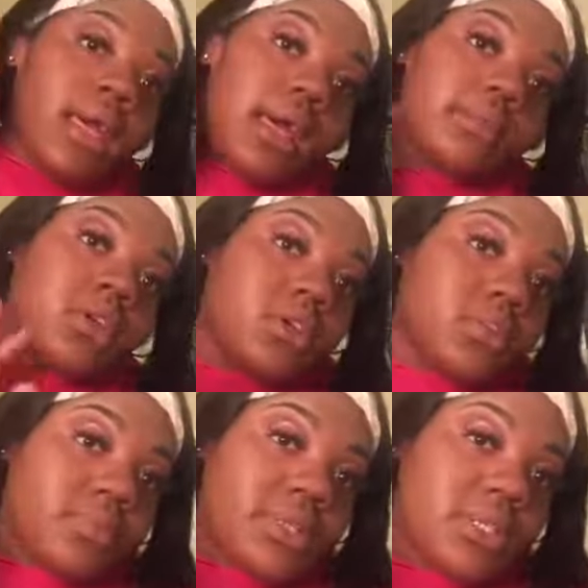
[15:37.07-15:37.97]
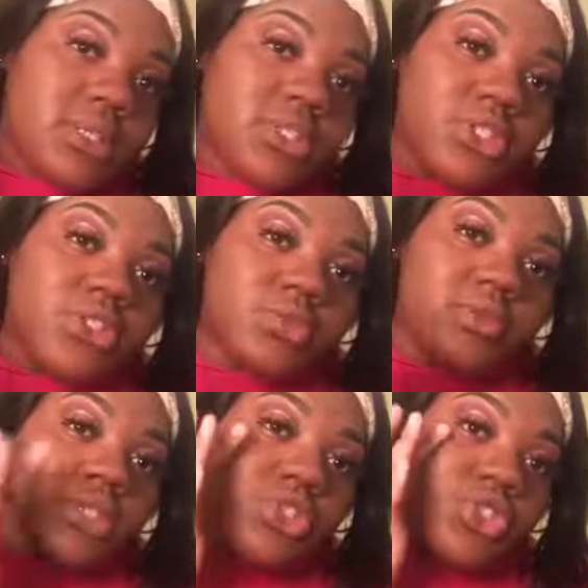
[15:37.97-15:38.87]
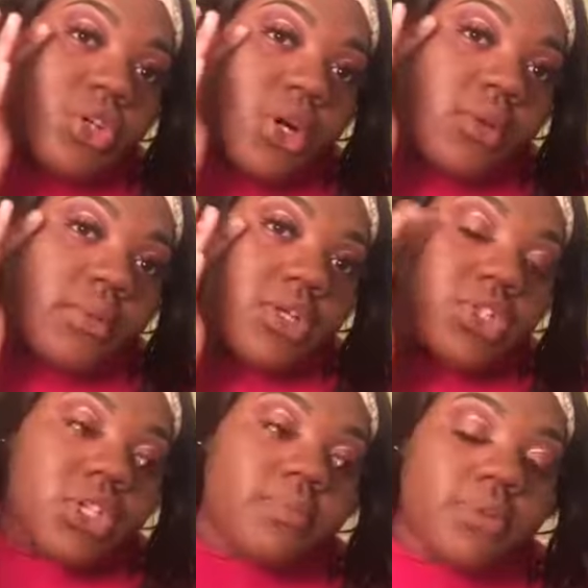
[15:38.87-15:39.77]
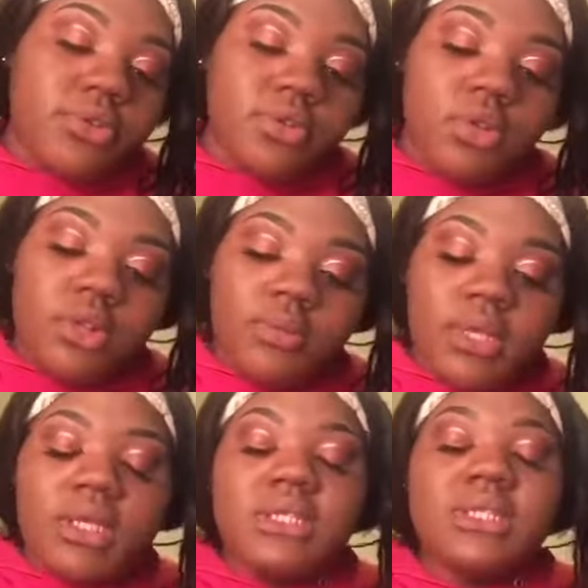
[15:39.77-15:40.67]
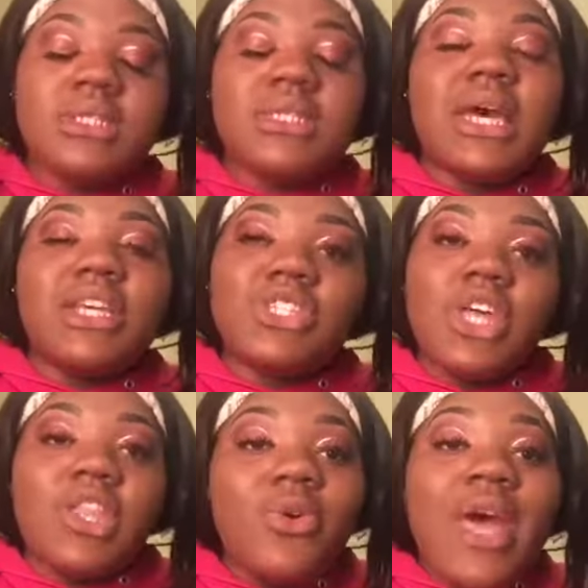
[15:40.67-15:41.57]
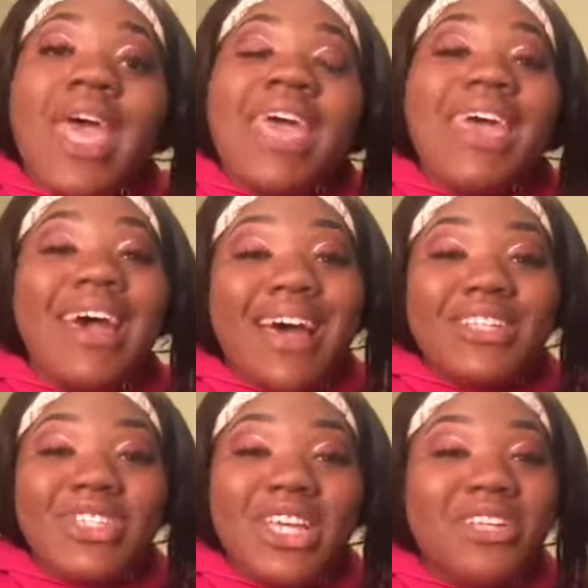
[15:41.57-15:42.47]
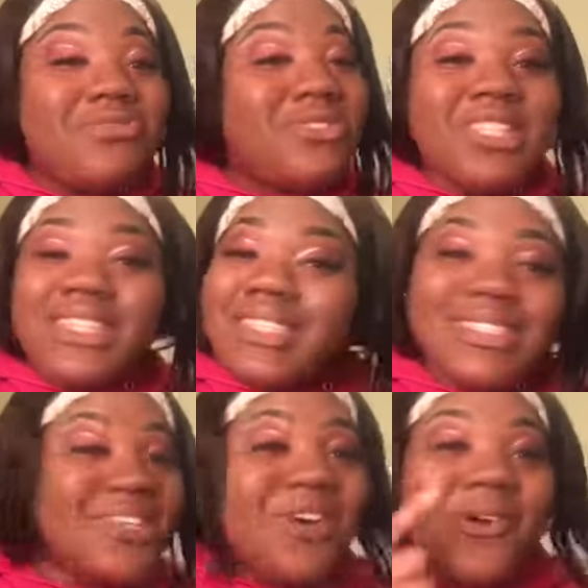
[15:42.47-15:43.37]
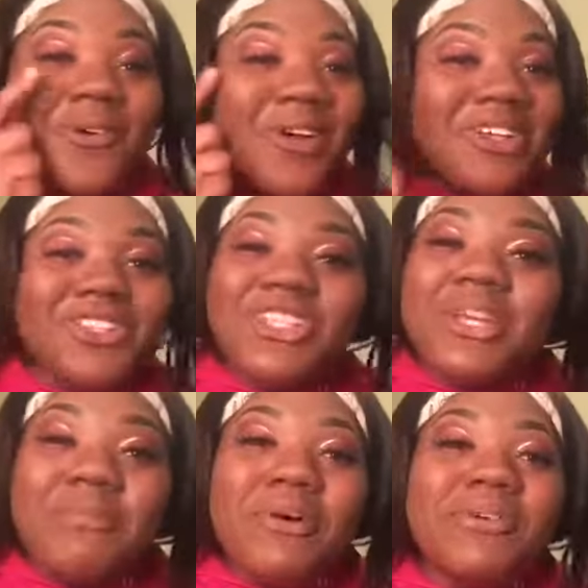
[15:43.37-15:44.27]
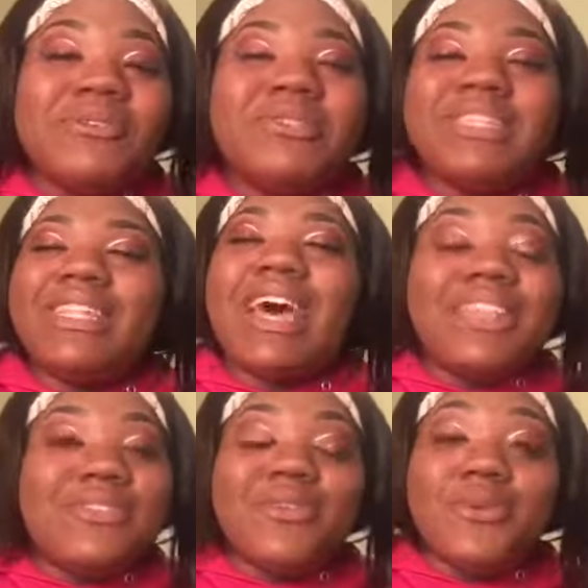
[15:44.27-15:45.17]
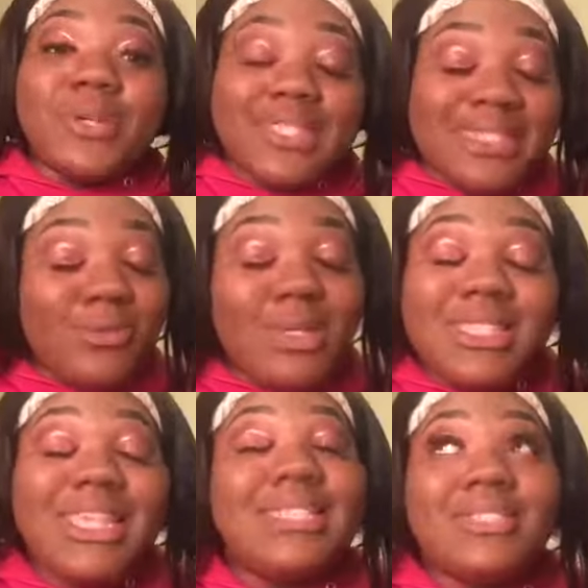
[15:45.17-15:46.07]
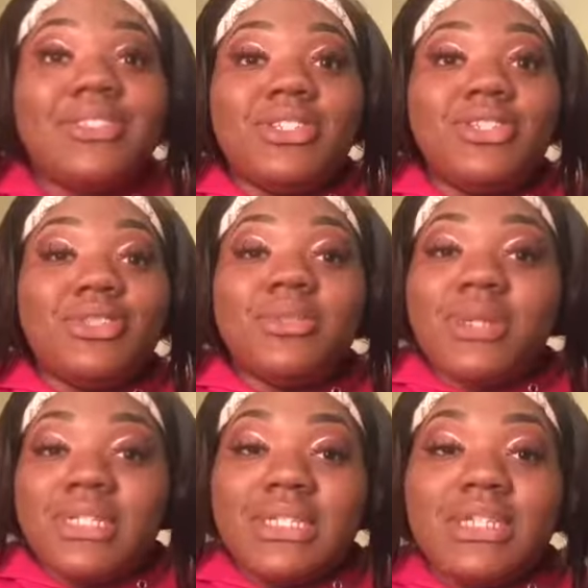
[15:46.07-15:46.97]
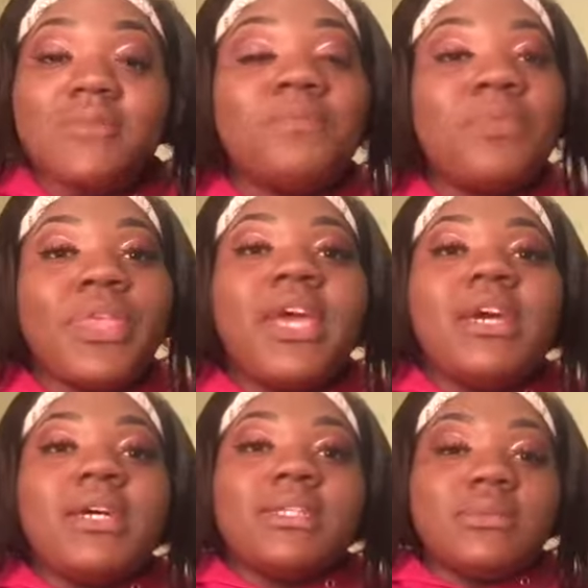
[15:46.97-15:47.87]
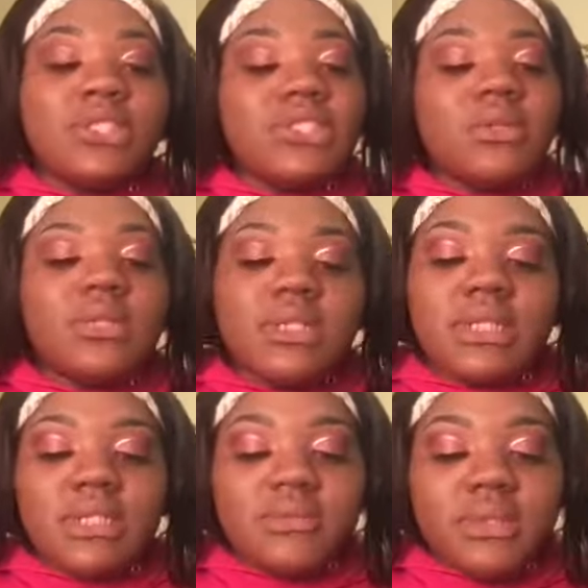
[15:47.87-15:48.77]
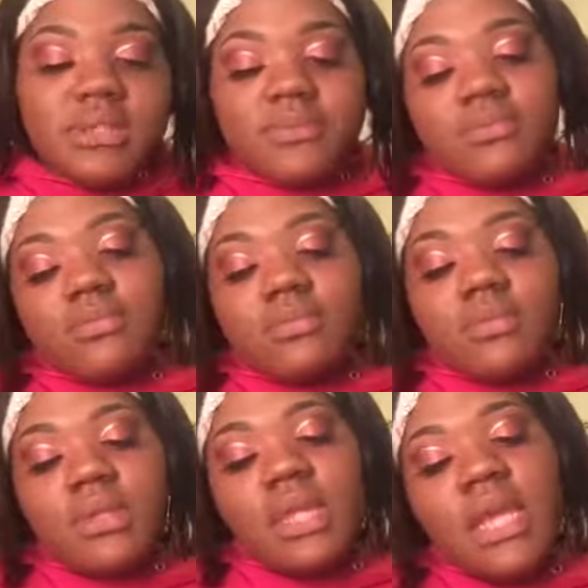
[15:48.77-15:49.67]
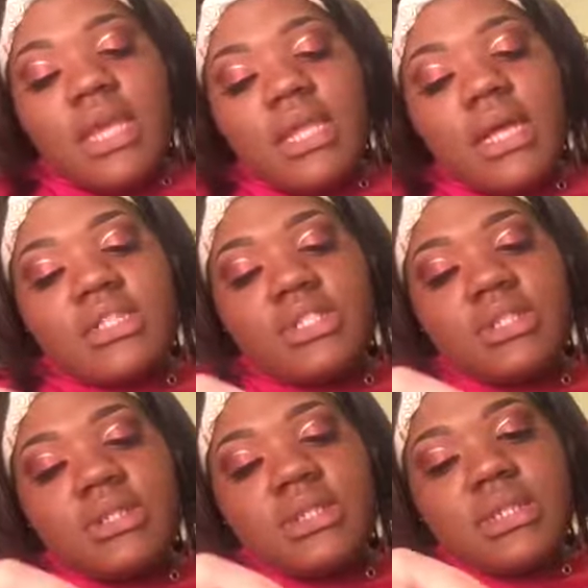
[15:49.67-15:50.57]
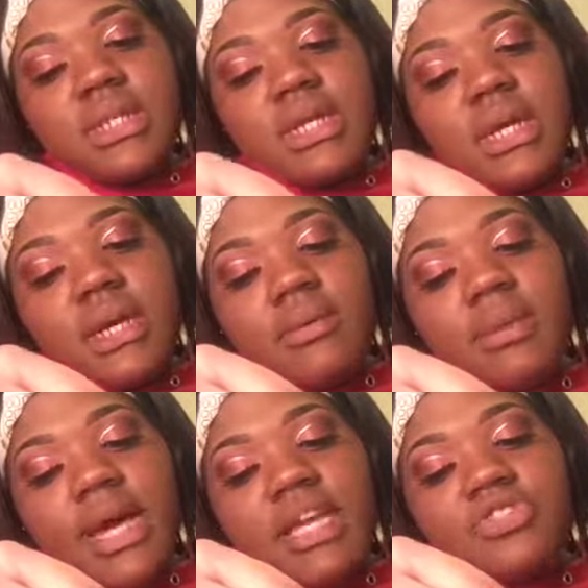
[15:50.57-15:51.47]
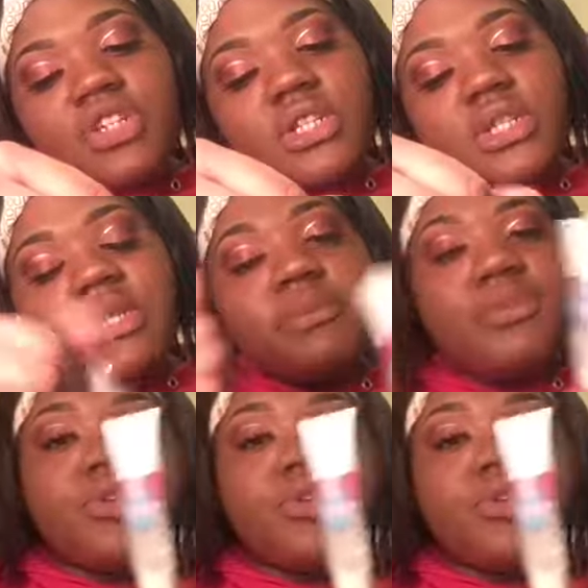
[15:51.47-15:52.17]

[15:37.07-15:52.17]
I'm not going to put too much on my cheekbone only because this is eyeshadow, and eyeshadow really doesn't go on your cheekbones, and I don't know what that's going to do to my skin. So I'm just going to lips, and I just used the hydrating lip